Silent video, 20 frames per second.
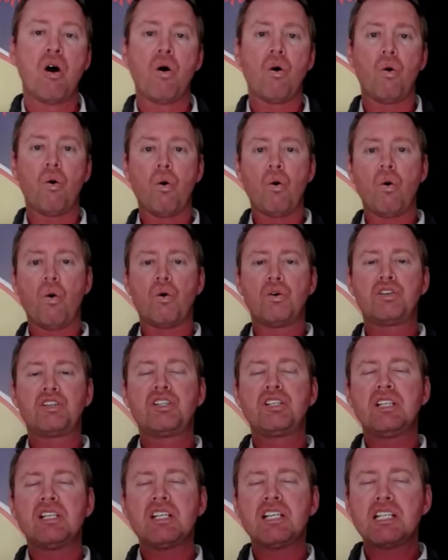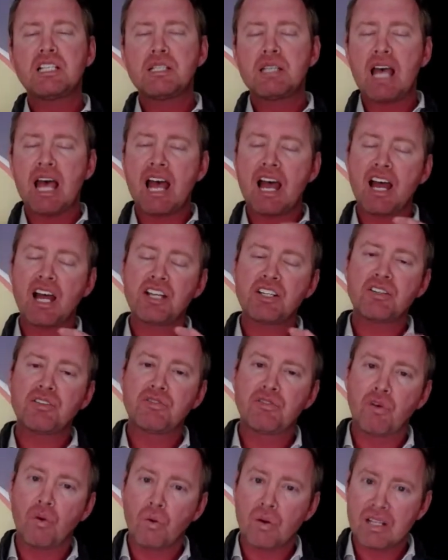or just as you
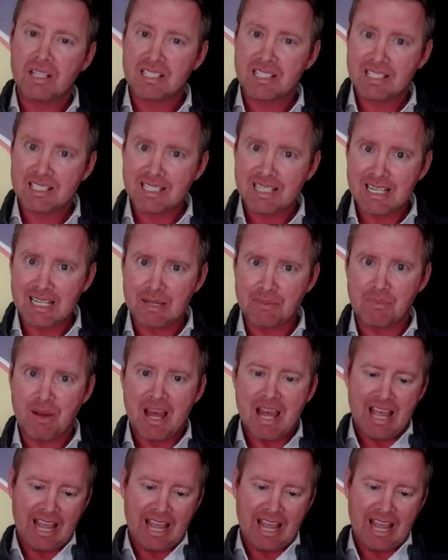fall asleep.